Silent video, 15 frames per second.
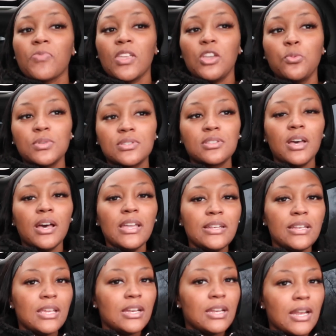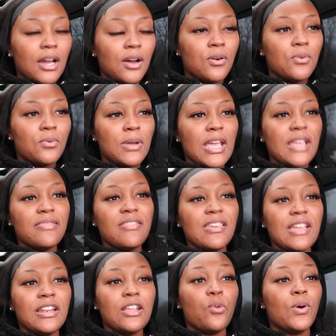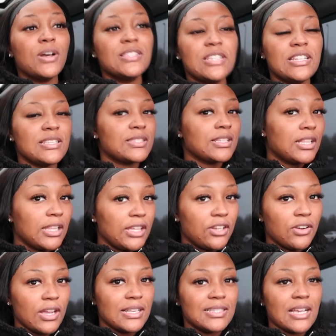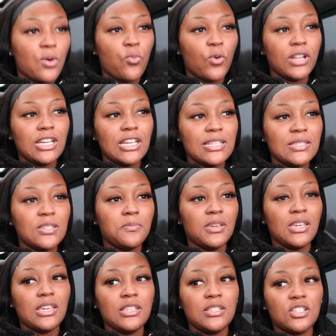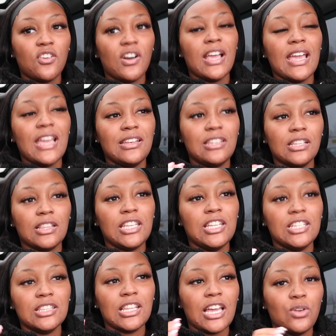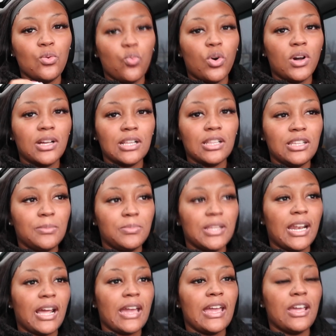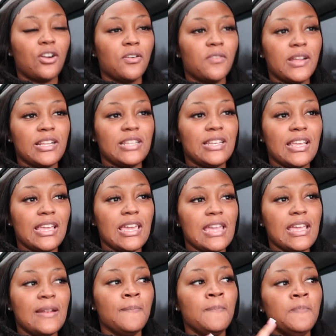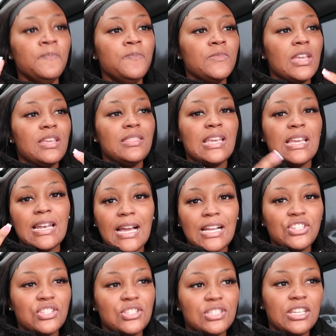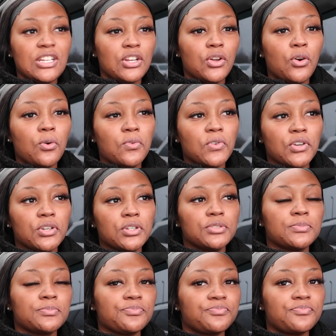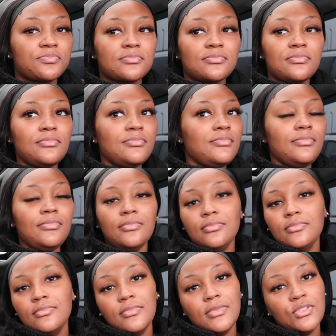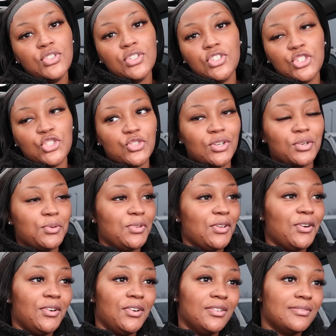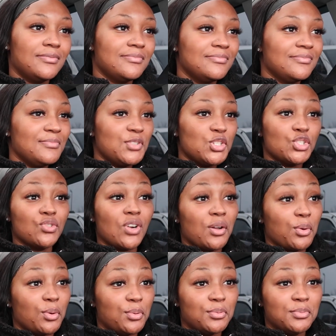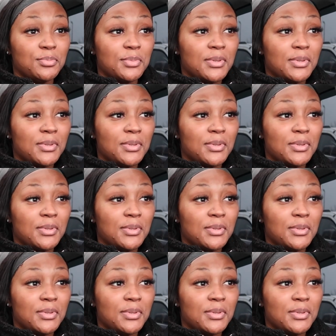It was cutting in and out, and then it wasn't as clear as I wanted it to be. So I had deleted like one clip that I had already did, and then I just did it over. Just a struggle, y'all. Struggle.